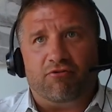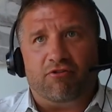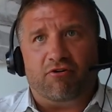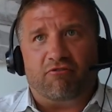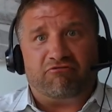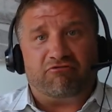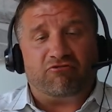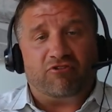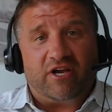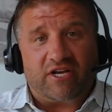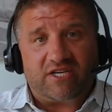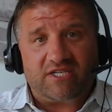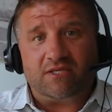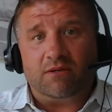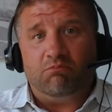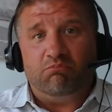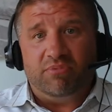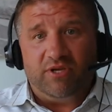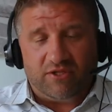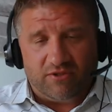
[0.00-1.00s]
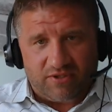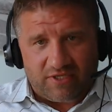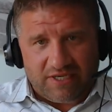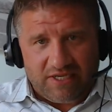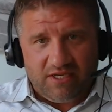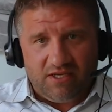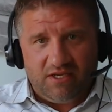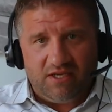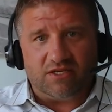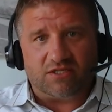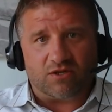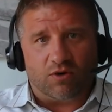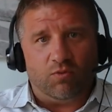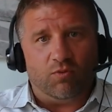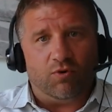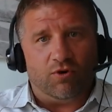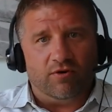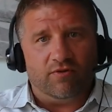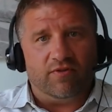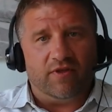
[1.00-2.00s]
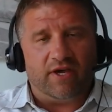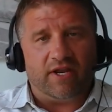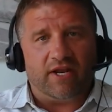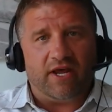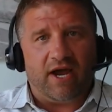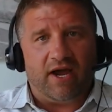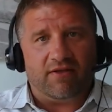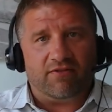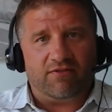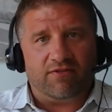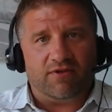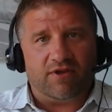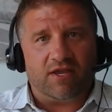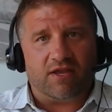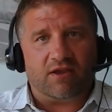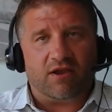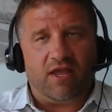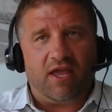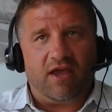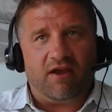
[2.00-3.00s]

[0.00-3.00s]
the flexibility is a word that I think